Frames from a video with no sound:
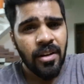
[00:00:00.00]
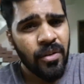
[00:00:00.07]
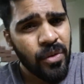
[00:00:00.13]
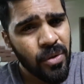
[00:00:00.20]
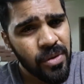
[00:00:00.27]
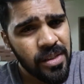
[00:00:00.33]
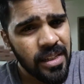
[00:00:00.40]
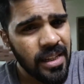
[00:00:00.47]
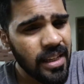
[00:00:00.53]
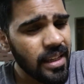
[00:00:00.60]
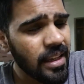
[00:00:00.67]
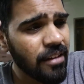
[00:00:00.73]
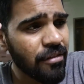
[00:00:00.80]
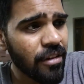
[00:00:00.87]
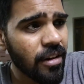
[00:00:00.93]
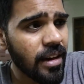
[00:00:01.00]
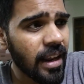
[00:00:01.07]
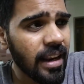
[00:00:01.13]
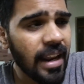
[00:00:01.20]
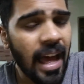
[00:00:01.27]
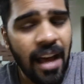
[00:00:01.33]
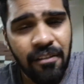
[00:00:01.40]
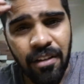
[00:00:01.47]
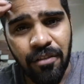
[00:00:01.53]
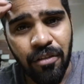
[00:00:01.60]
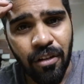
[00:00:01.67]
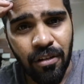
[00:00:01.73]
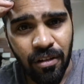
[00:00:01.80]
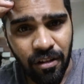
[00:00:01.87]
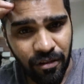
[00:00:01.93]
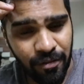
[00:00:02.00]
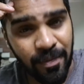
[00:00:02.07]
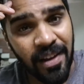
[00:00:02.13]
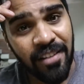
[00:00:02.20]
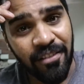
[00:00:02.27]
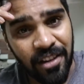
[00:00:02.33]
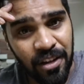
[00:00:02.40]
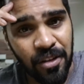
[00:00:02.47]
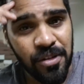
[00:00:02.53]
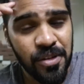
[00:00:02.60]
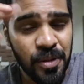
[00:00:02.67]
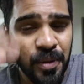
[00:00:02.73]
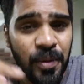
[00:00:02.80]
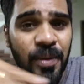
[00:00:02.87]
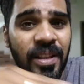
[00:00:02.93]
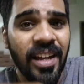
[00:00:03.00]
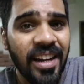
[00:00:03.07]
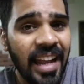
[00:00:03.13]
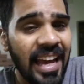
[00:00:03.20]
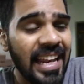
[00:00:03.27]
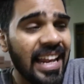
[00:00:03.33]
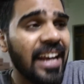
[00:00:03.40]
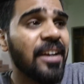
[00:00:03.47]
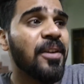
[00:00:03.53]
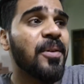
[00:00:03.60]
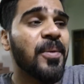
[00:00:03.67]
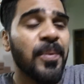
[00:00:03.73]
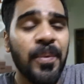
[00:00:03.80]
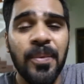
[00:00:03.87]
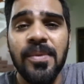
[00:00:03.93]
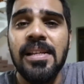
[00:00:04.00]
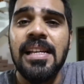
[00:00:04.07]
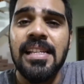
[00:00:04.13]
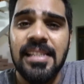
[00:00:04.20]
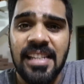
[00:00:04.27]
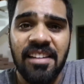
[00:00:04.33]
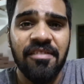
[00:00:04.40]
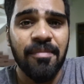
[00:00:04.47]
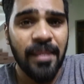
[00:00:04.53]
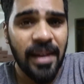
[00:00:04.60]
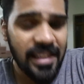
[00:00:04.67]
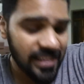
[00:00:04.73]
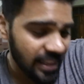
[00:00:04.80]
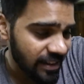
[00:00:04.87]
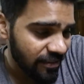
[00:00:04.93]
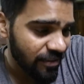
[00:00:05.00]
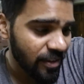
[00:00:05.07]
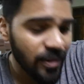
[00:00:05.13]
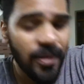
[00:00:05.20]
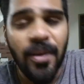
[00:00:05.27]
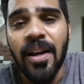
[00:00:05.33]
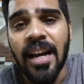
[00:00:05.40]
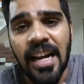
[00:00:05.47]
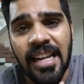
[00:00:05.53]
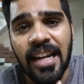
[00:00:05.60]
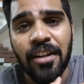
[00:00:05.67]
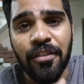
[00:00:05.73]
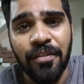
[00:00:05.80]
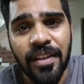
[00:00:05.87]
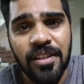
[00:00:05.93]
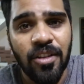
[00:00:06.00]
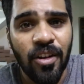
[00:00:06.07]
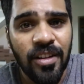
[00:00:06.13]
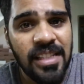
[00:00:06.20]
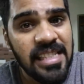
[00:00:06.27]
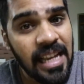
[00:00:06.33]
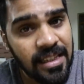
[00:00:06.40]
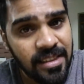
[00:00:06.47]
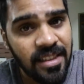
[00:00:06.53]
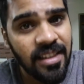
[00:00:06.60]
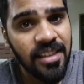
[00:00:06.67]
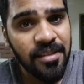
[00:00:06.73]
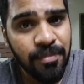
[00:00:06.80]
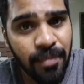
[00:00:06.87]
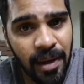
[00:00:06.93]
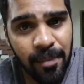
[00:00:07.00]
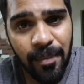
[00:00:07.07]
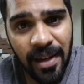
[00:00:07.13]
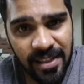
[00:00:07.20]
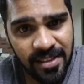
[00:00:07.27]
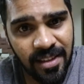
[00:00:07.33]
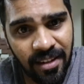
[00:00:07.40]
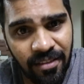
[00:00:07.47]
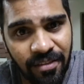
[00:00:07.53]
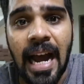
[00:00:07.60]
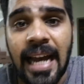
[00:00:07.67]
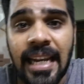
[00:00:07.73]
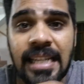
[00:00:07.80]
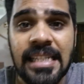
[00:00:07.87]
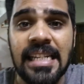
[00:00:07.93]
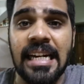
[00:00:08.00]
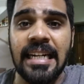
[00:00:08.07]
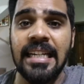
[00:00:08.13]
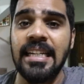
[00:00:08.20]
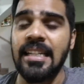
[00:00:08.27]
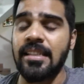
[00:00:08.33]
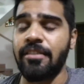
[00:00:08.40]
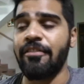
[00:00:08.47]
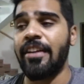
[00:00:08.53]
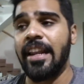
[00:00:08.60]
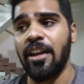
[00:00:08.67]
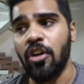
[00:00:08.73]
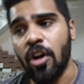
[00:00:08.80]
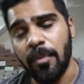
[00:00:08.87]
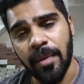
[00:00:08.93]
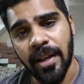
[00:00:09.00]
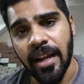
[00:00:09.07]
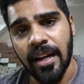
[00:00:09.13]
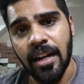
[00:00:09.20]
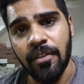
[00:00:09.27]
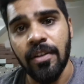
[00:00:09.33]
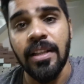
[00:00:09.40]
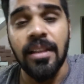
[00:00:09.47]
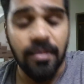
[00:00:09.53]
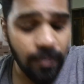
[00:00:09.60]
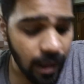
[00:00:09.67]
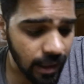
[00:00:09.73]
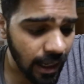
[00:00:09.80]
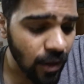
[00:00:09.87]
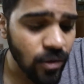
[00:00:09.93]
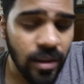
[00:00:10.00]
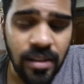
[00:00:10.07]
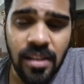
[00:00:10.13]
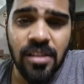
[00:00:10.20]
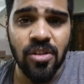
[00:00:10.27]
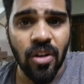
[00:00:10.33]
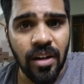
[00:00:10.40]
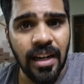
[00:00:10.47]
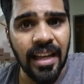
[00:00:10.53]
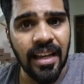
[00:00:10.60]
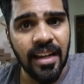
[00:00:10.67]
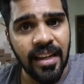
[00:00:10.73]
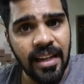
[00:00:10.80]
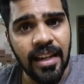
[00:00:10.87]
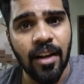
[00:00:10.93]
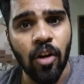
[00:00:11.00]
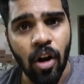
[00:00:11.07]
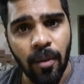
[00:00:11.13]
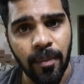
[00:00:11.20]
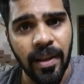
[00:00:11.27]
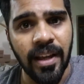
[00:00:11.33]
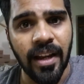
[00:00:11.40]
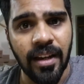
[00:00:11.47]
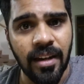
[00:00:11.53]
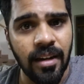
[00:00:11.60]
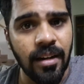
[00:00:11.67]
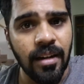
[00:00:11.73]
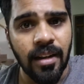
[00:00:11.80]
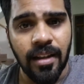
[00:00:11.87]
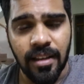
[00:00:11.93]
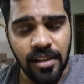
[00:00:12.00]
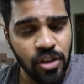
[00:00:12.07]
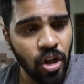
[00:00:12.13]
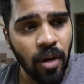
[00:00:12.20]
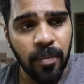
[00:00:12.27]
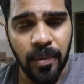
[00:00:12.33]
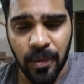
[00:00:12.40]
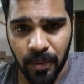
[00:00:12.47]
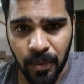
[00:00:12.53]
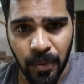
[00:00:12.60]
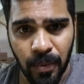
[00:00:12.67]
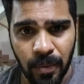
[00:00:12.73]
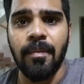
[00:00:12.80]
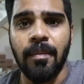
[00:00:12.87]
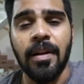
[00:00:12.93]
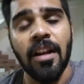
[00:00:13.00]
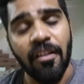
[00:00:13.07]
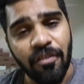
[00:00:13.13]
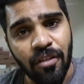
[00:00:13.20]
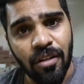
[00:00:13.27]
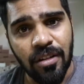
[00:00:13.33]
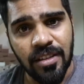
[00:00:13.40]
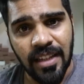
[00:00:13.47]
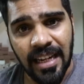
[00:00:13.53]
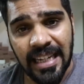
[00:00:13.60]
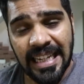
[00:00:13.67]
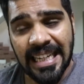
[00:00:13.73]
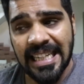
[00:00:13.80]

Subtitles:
Now usually if you're an avid follower of my videos, you know that I like to do stuff myself, you know. I like to fix all these accessories by myself, unless and until it's a very complicated one. Now this is not like a really complicated job to do, but of course it